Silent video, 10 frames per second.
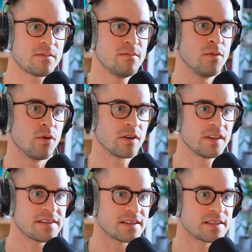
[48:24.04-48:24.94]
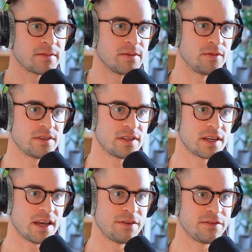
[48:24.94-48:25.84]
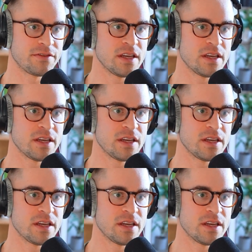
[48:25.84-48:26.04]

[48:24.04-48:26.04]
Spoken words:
more or less acceptable to kind of